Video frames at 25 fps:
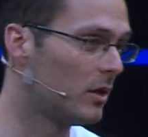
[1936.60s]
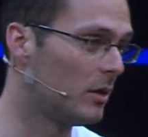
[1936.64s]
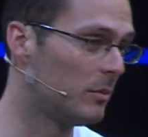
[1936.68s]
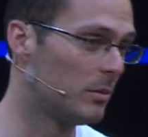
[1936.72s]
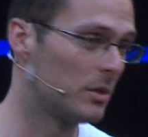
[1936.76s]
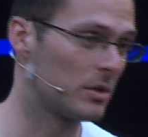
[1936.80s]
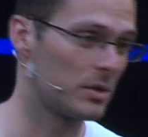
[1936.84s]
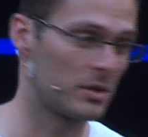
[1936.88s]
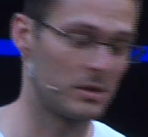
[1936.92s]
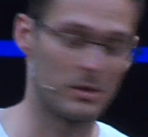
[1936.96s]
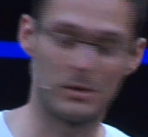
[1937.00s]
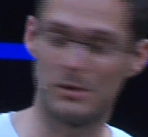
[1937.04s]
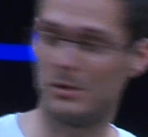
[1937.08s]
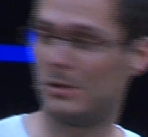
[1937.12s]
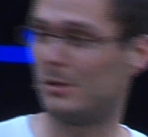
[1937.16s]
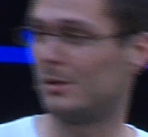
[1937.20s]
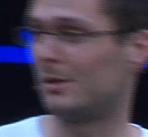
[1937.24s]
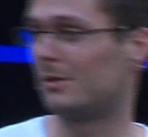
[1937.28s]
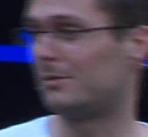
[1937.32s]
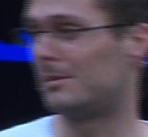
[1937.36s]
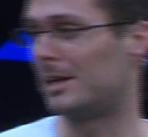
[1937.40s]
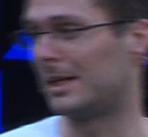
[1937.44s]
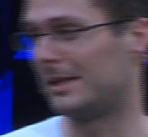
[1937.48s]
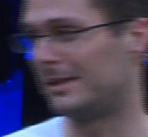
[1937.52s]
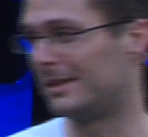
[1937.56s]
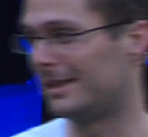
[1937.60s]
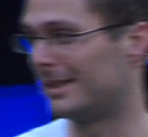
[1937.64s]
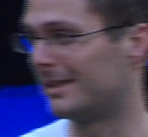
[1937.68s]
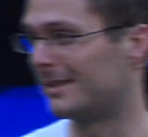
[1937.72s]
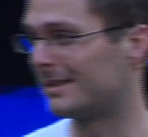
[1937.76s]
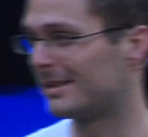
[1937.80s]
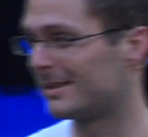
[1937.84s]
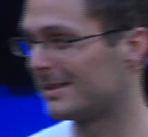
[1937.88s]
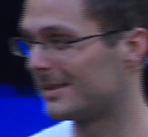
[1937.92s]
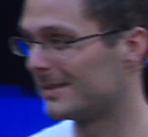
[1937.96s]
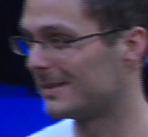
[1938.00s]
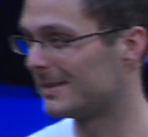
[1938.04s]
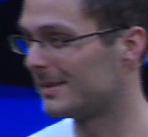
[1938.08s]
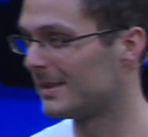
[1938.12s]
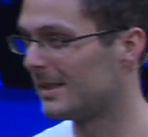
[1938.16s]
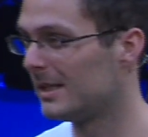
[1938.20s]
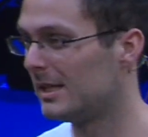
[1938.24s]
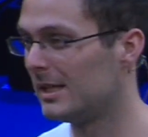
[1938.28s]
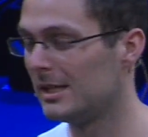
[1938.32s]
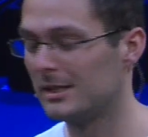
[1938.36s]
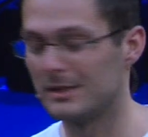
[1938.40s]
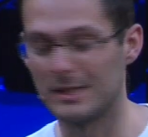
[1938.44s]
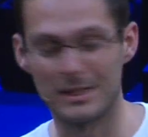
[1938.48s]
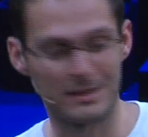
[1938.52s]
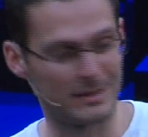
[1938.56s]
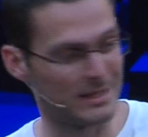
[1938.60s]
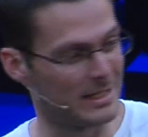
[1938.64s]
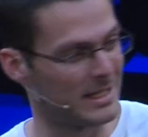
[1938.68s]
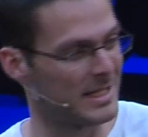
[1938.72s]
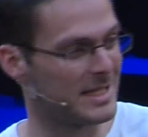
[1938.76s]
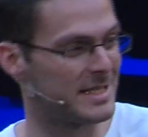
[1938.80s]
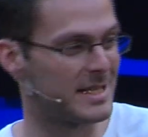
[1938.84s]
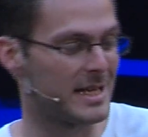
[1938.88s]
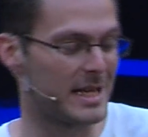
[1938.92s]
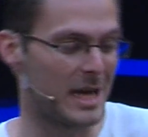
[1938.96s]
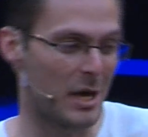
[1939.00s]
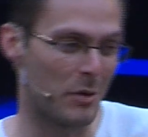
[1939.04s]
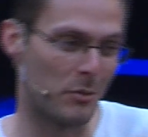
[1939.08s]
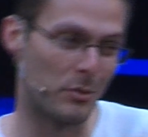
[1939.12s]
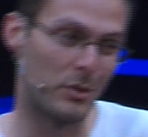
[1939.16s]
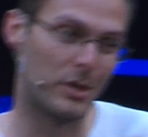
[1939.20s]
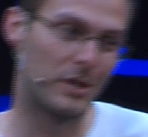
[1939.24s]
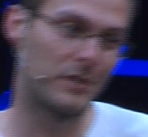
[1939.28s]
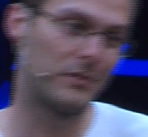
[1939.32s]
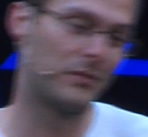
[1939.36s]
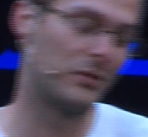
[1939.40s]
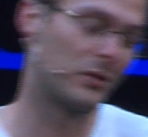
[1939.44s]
almost all of my things. The things that I worked